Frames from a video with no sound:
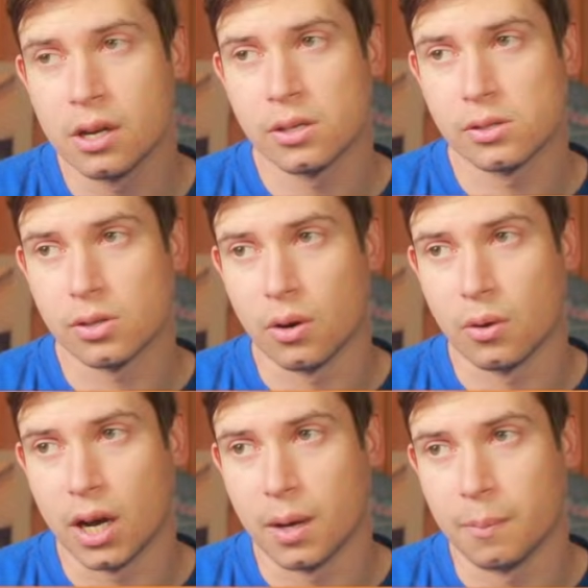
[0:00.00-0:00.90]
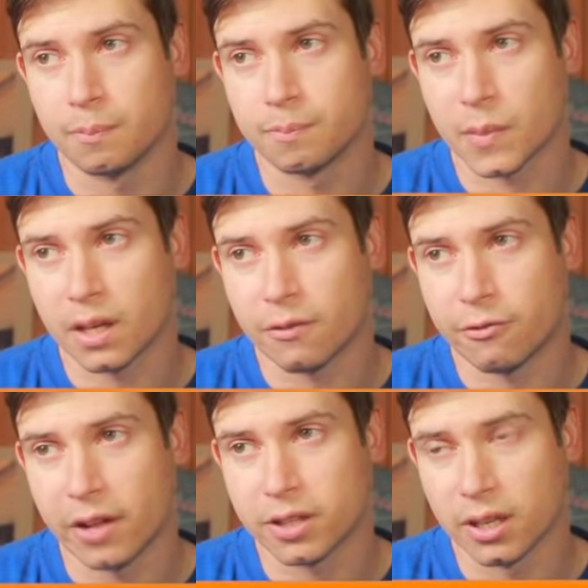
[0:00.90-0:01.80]
So
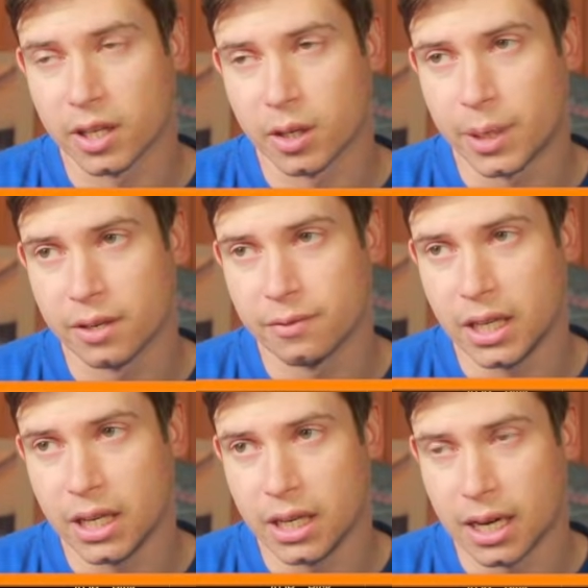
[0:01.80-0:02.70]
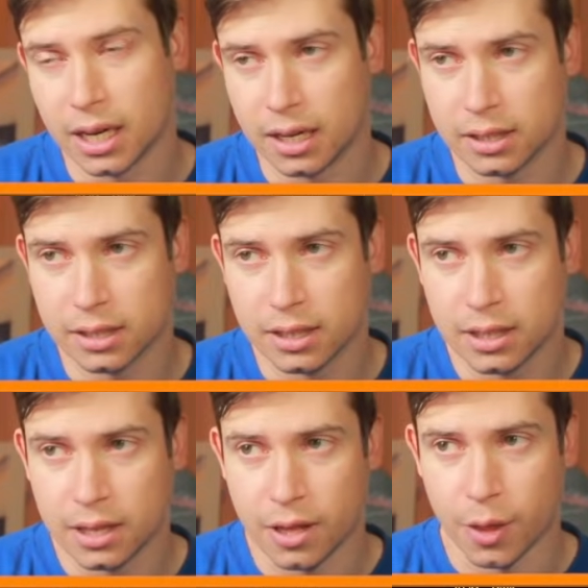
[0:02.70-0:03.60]
felt a little bit of the
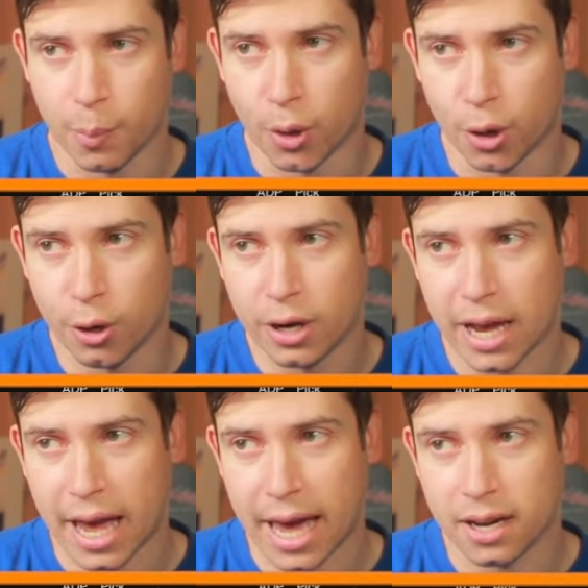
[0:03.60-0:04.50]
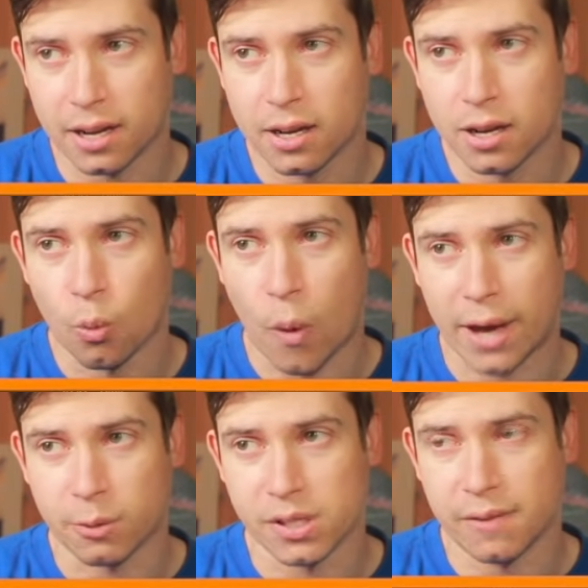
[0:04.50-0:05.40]
burn at wide
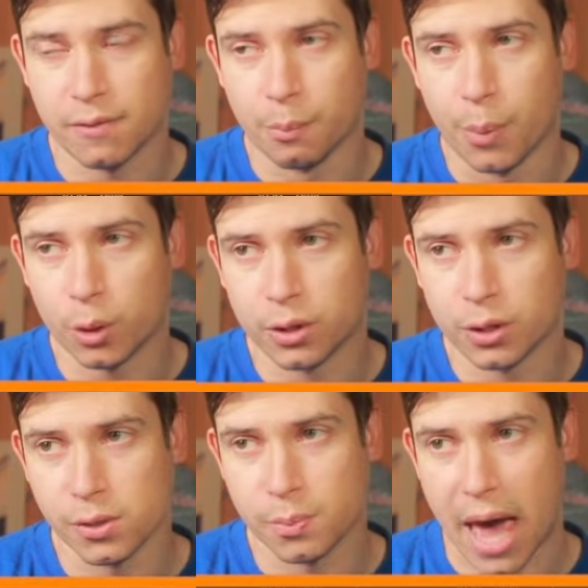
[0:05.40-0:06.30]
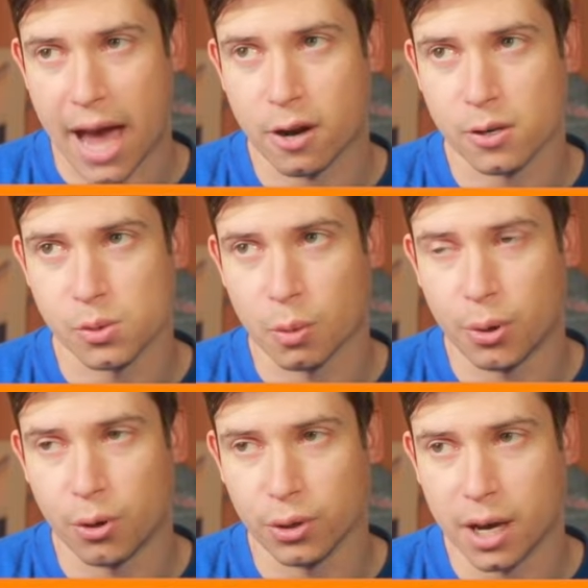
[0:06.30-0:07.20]
receiver. Both of those Packers were
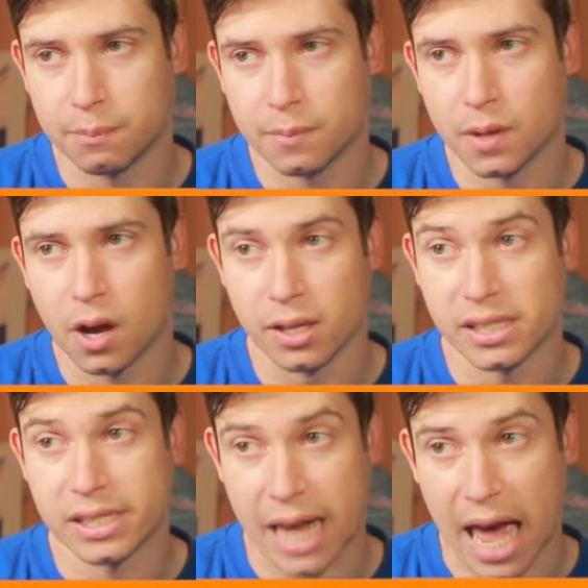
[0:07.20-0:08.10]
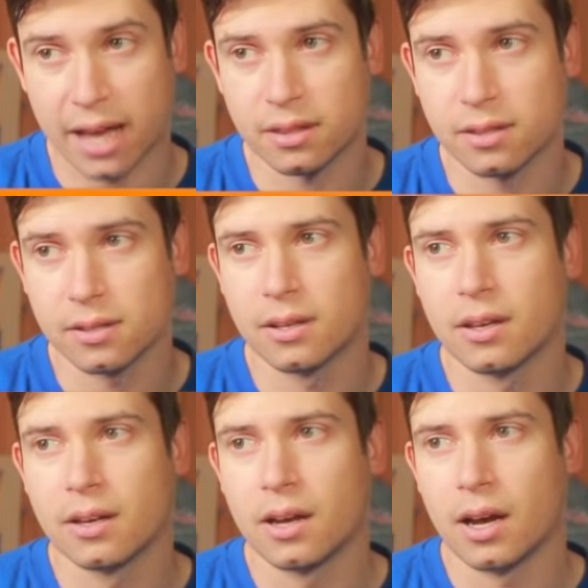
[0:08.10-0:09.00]
pulled up unstacked.
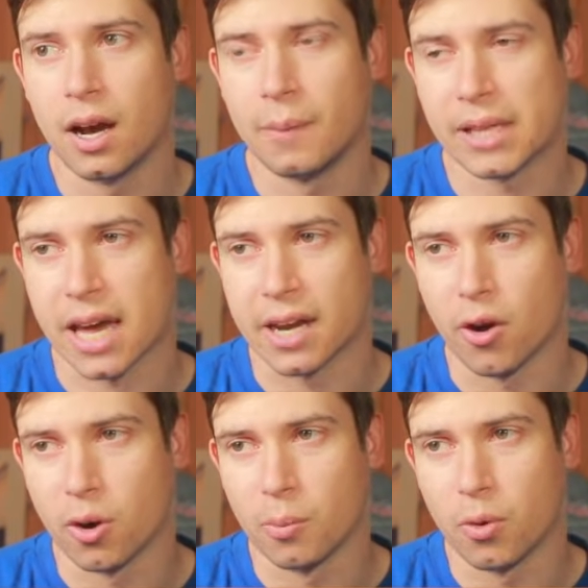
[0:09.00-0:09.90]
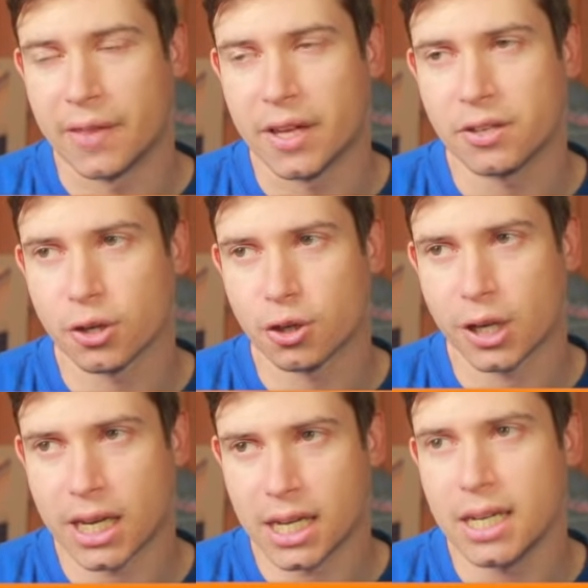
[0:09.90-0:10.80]
That's kind of notable. And then took
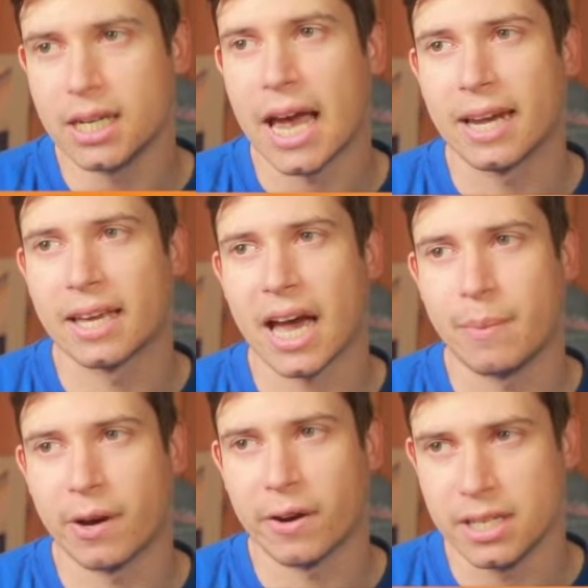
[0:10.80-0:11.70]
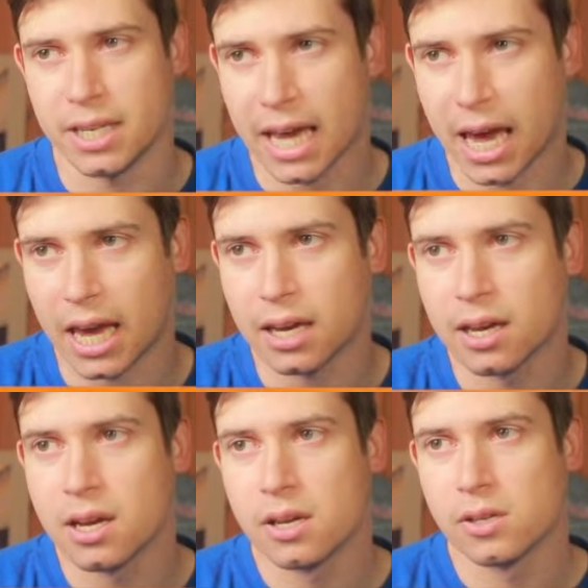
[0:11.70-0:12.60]
Shaheed and Chimeri DK.
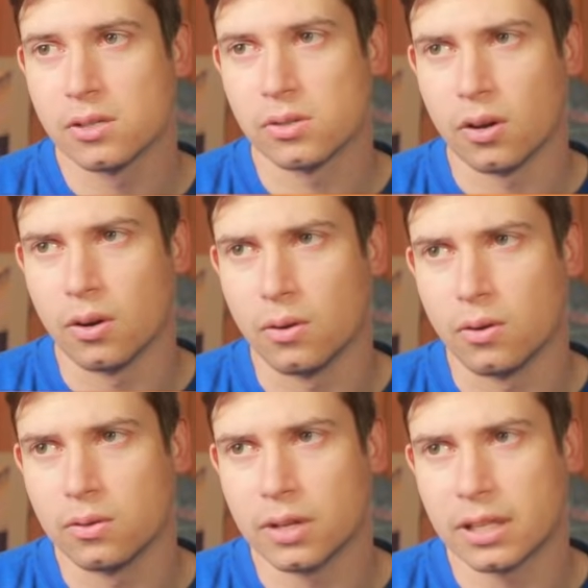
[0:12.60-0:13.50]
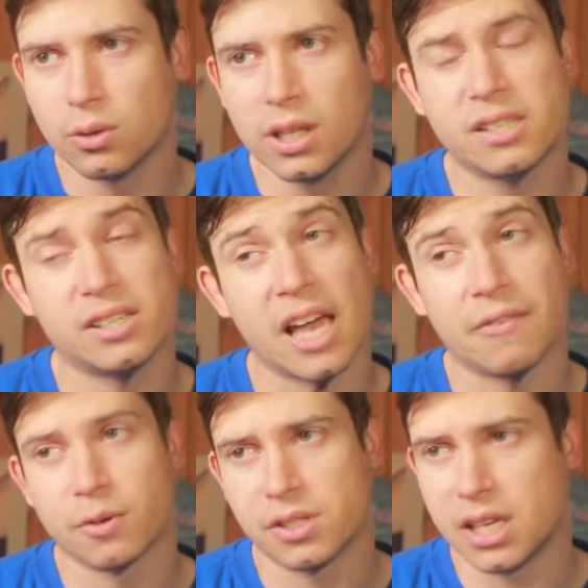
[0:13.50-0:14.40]
So that's only 7
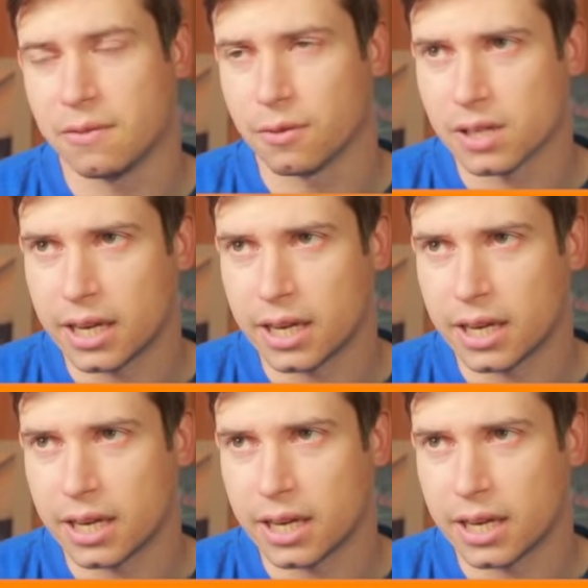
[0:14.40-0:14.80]
receivers.